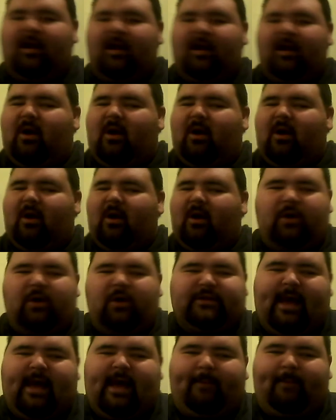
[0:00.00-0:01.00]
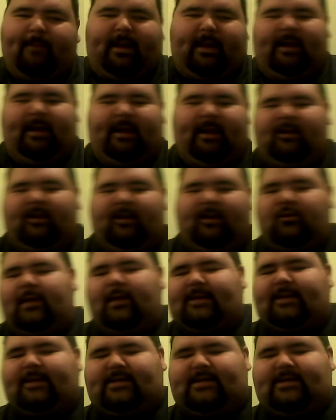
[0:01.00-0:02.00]
was epic to the
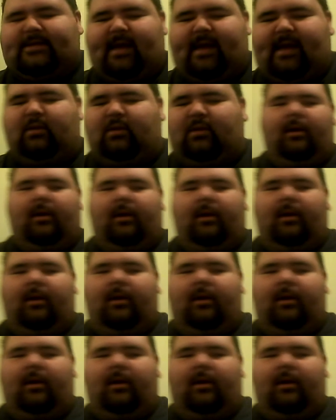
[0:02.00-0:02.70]
extent where